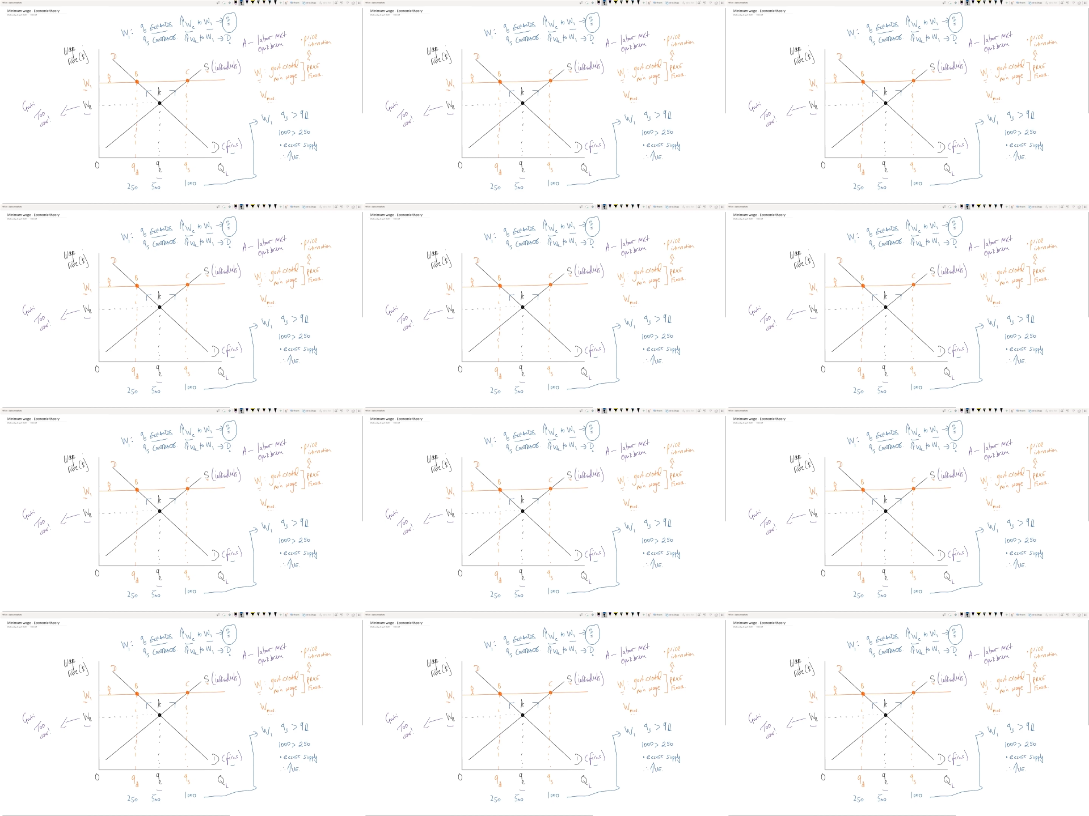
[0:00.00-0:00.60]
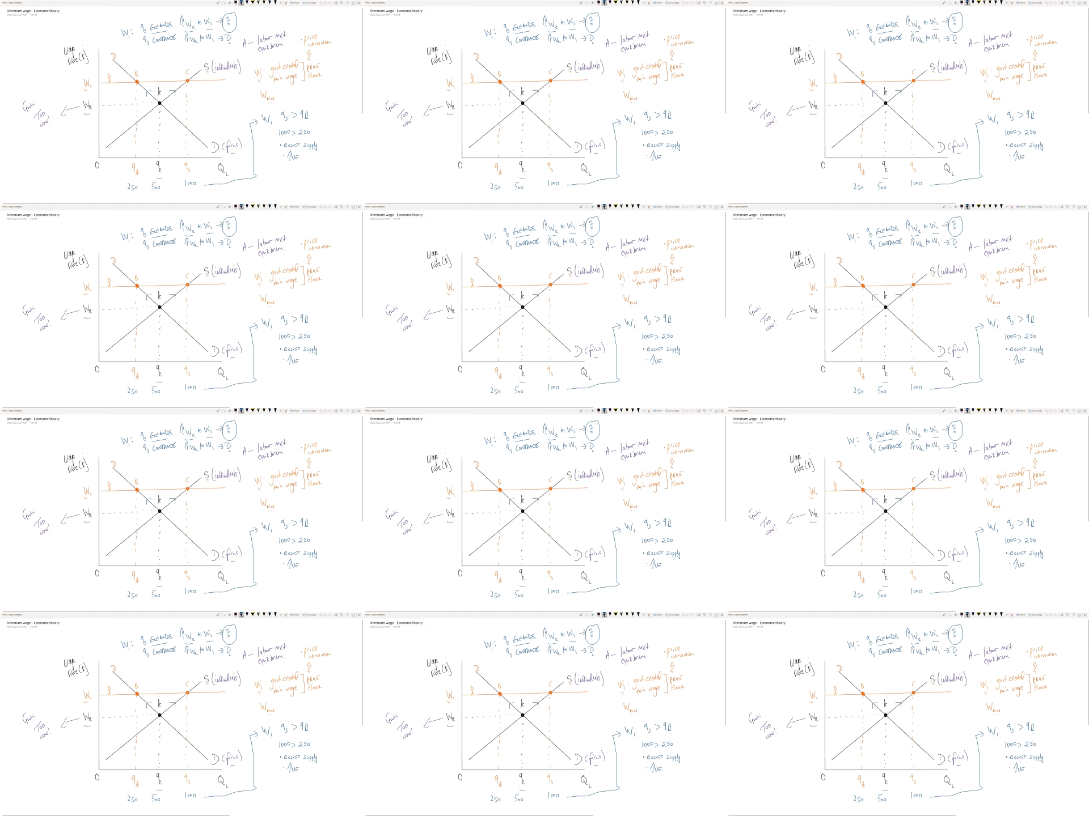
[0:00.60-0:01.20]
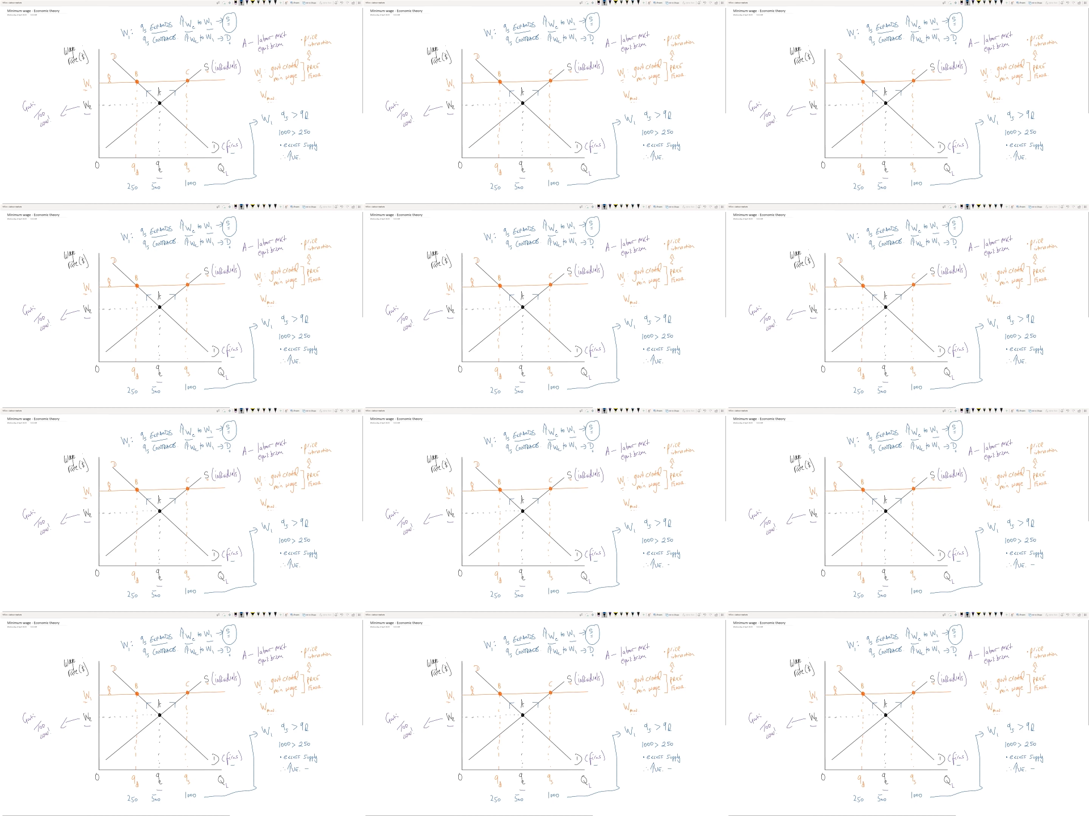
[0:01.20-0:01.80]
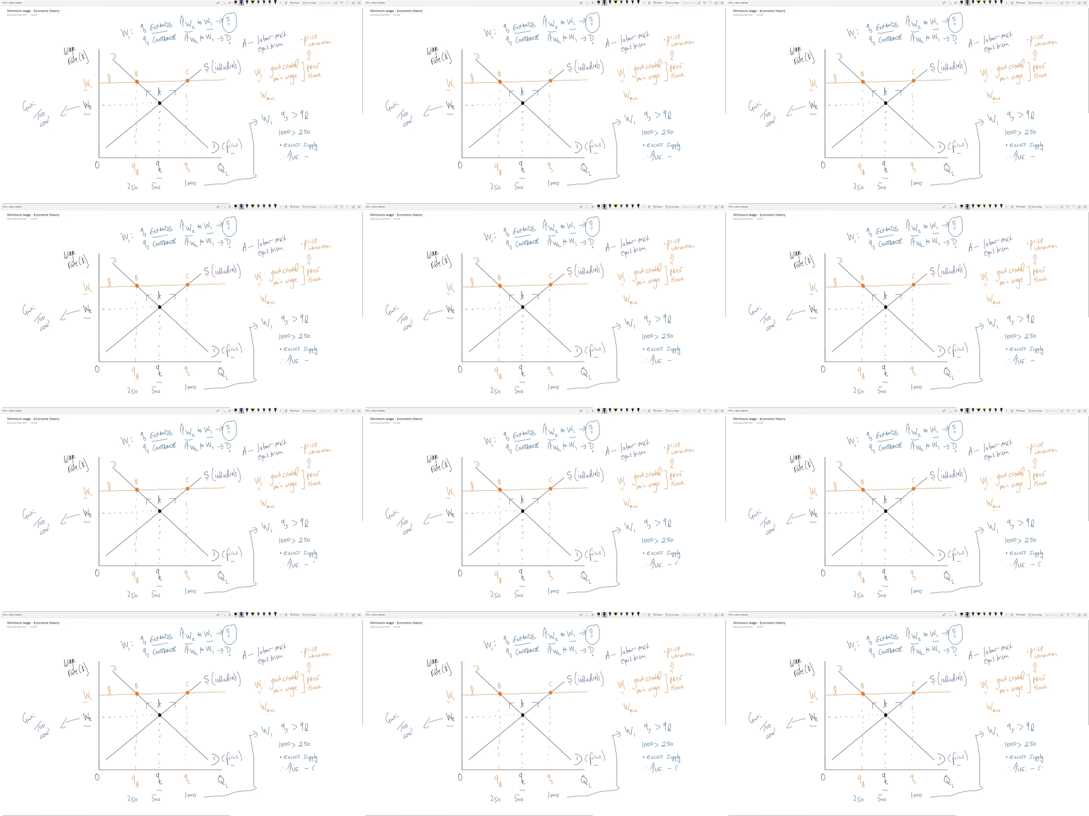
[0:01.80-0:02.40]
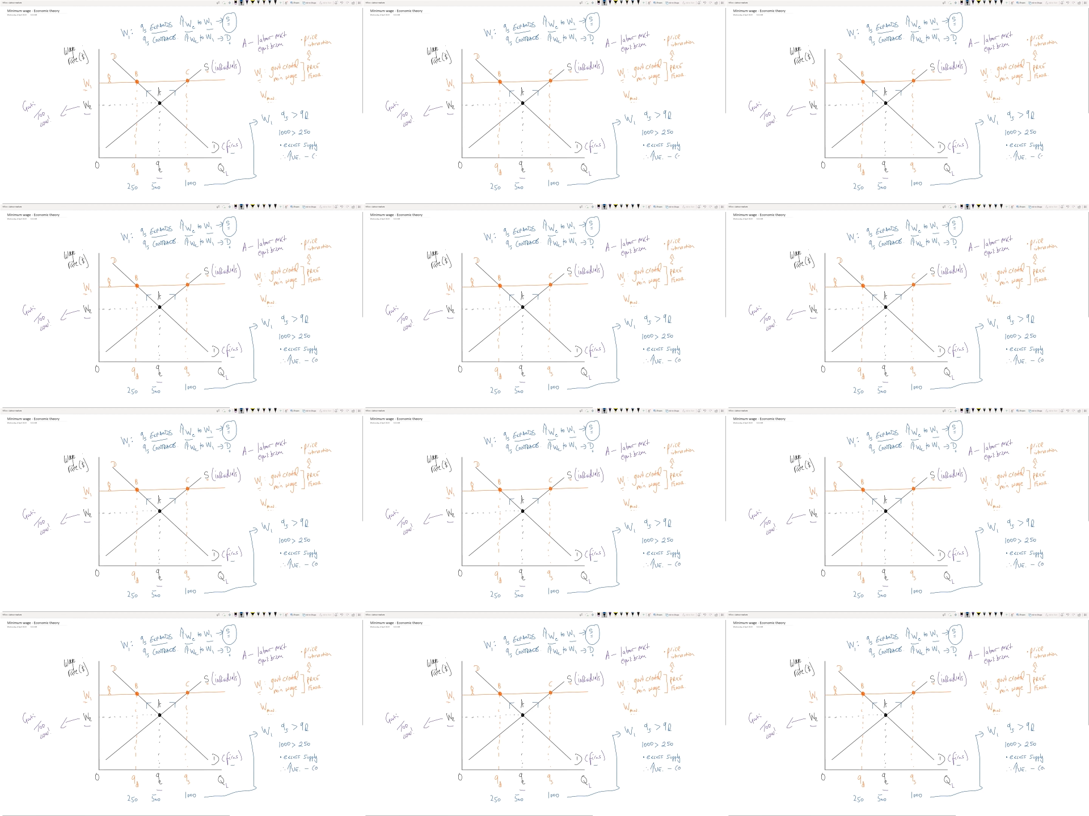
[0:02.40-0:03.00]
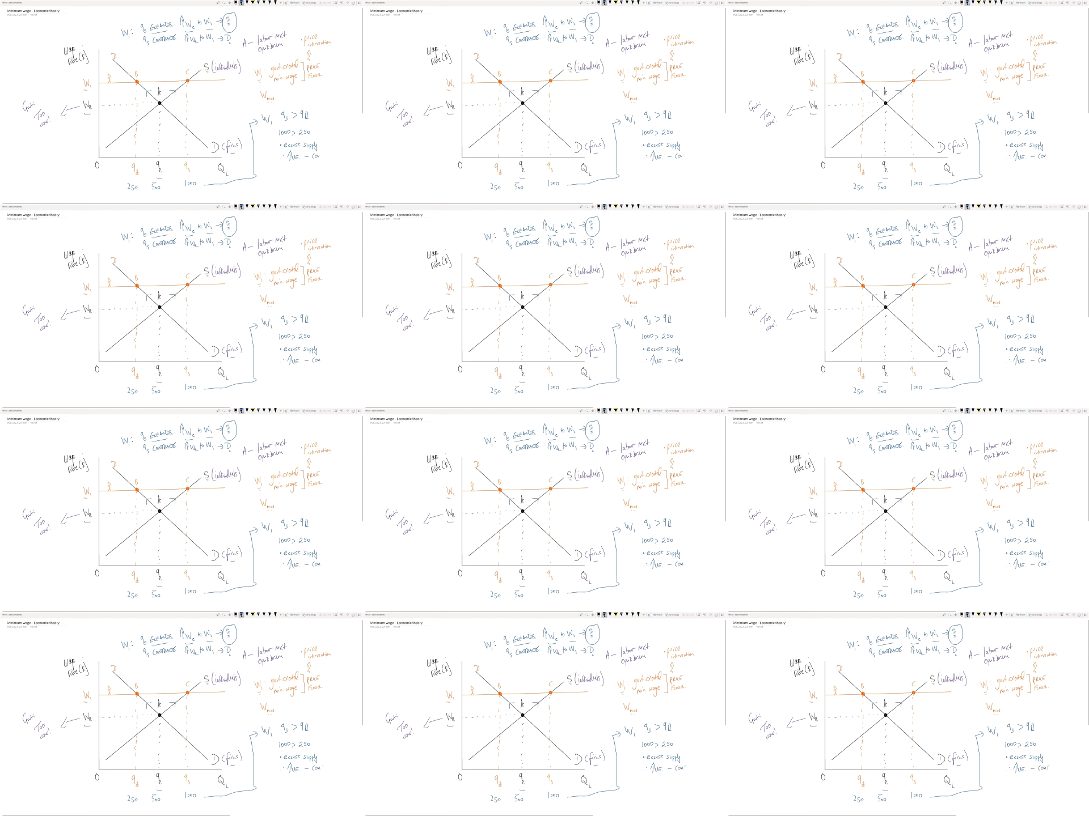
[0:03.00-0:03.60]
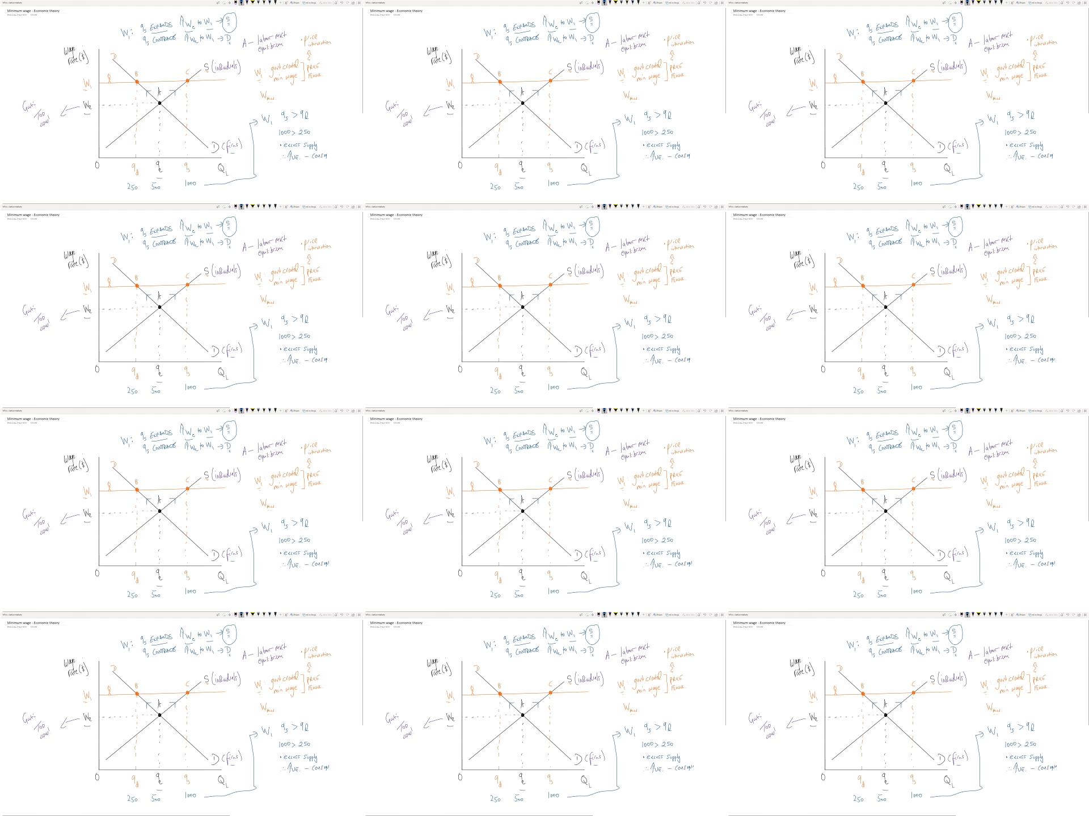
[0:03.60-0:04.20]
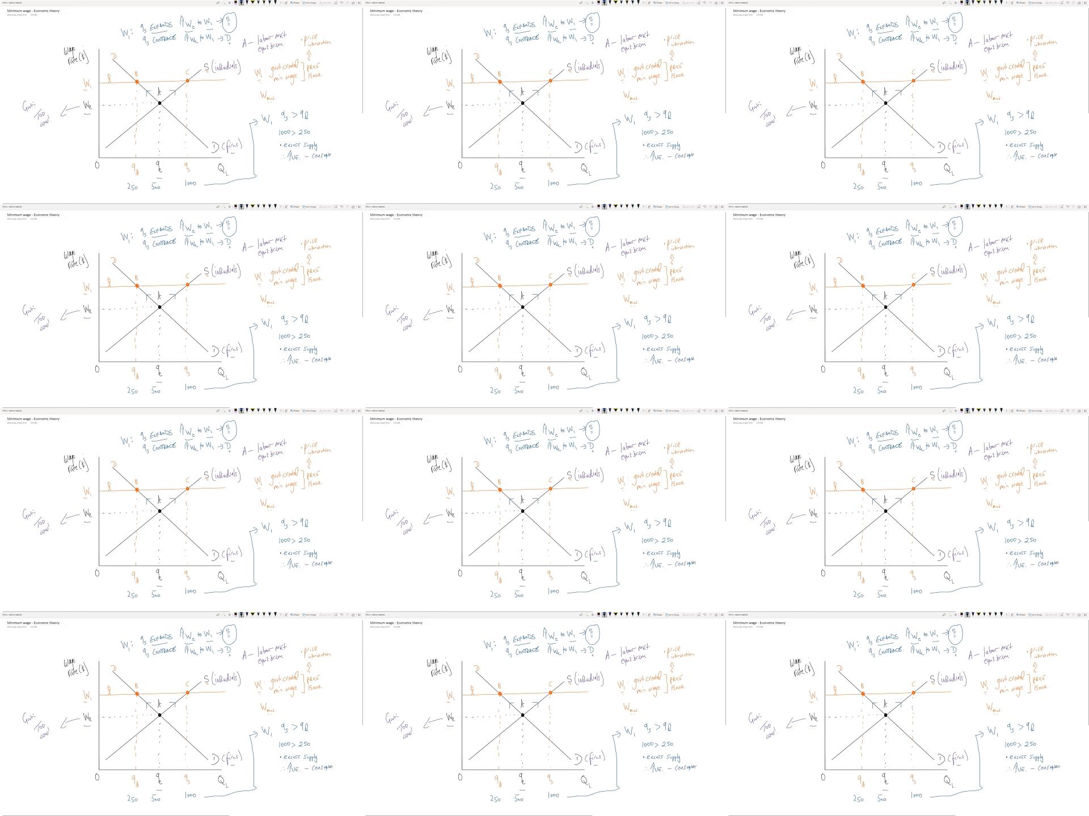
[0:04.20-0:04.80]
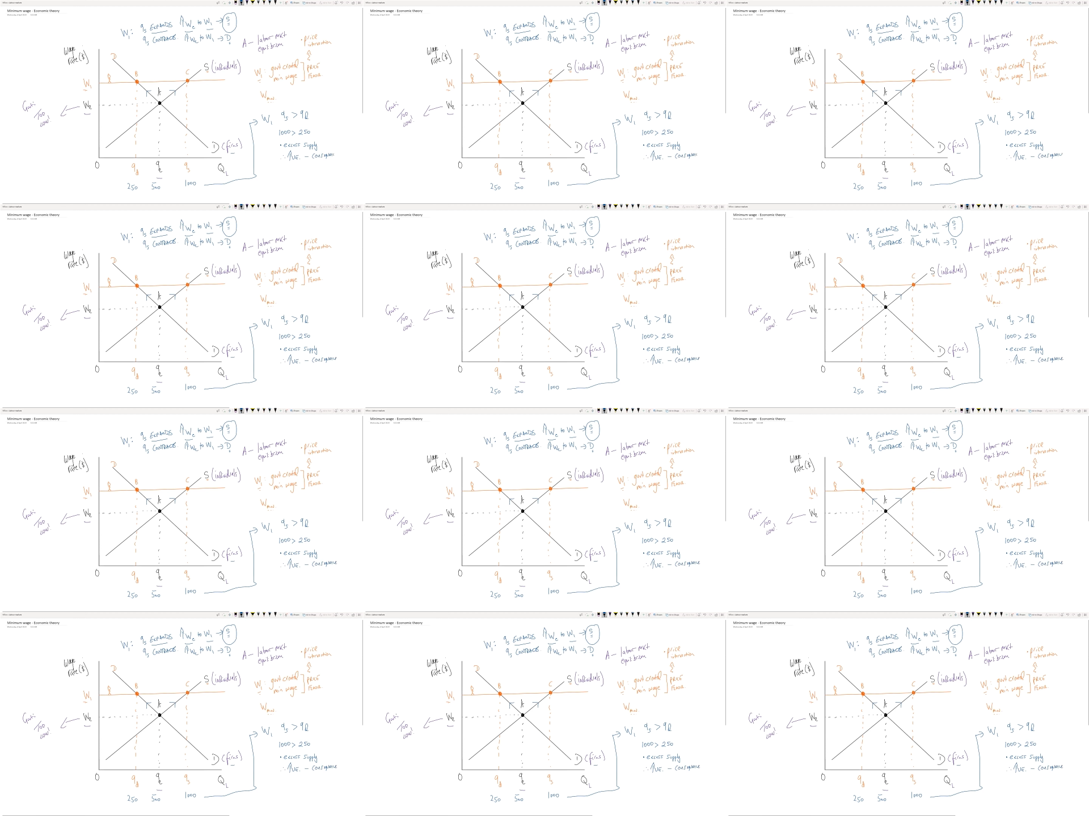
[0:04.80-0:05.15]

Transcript: No face is visible, so there are no lips to read.